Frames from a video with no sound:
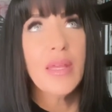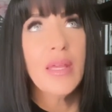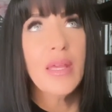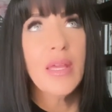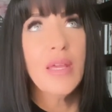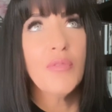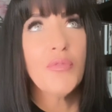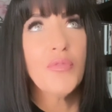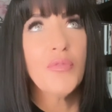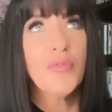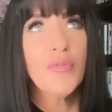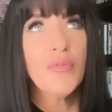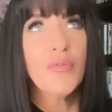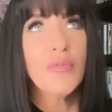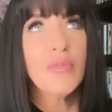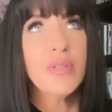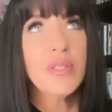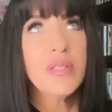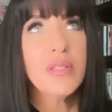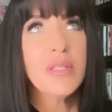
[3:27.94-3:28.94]
if
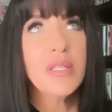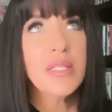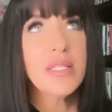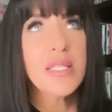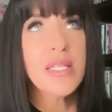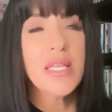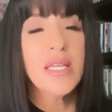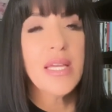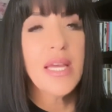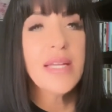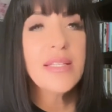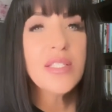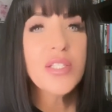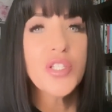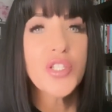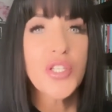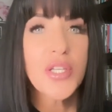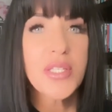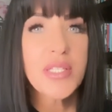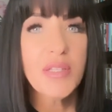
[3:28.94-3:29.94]
does the
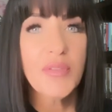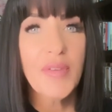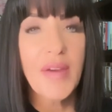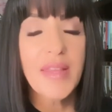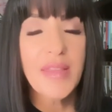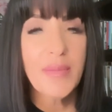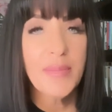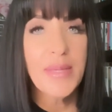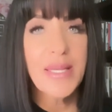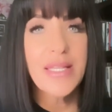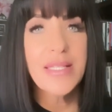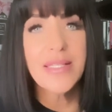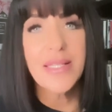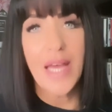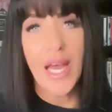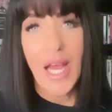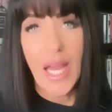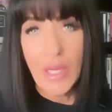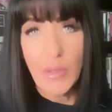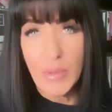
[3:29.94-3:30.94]
ends justify the means?
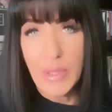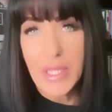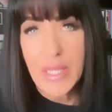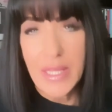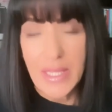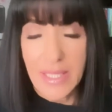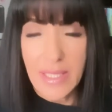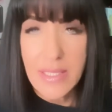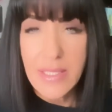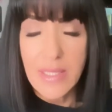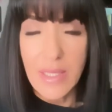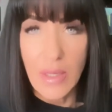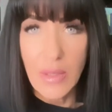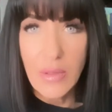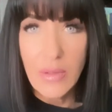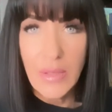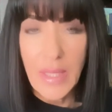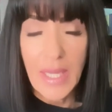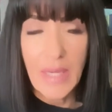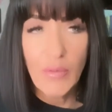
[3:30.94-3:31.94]
I would think so.
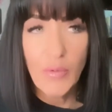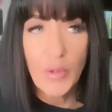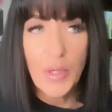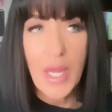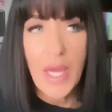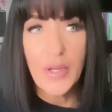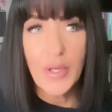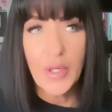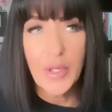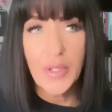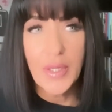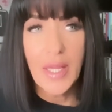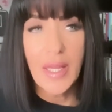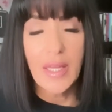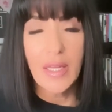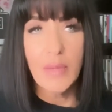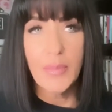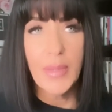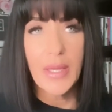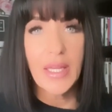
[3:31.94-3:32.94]
And if we're not hurting
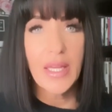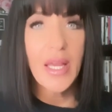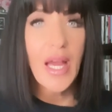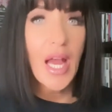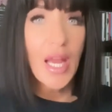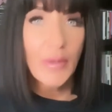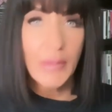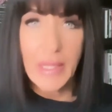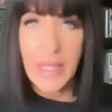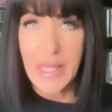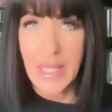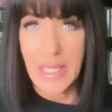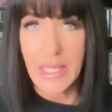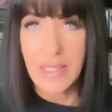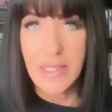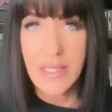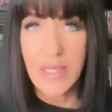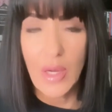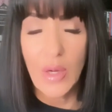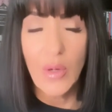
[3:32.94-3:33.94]
anybody, I would think
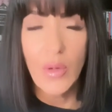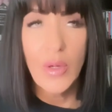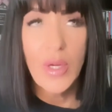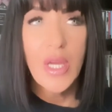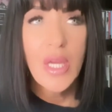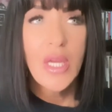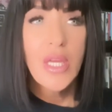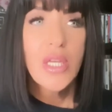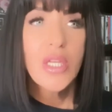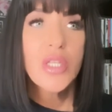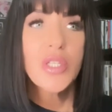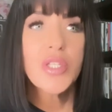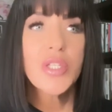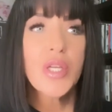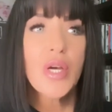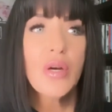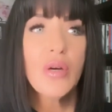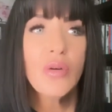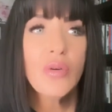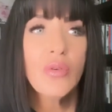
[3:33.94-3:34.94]
so.
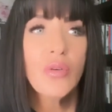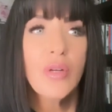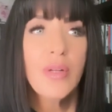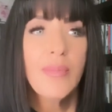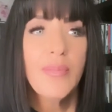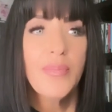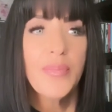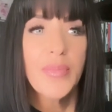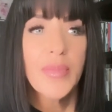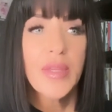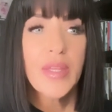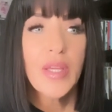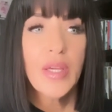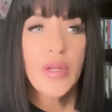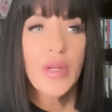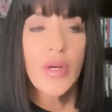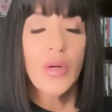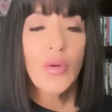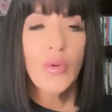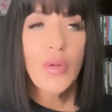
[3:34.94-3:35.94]
So, you
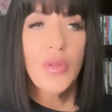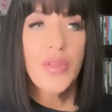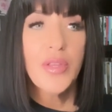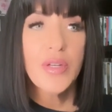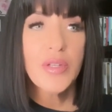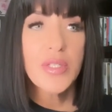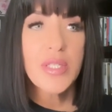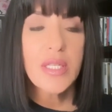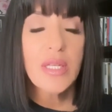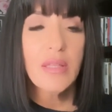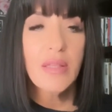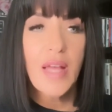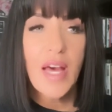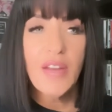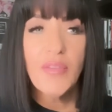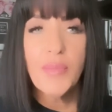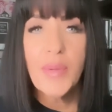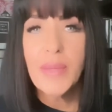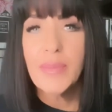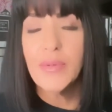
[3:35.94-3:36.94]
know, there's a lot
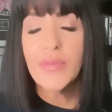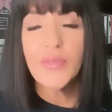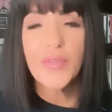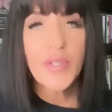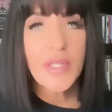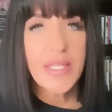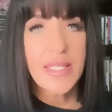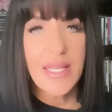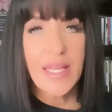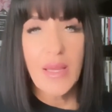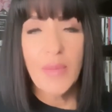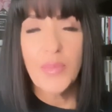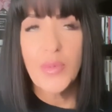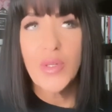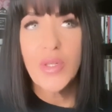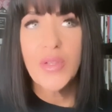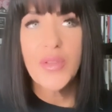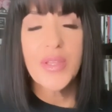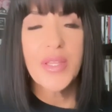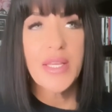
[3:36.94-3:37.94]
of people, for
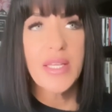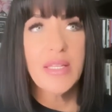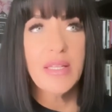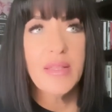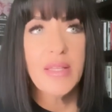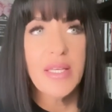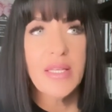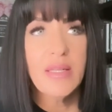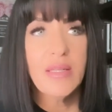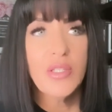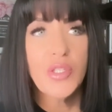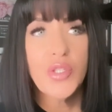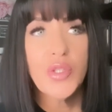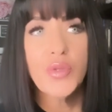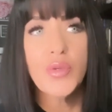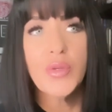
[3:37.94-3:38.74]
example, that, that do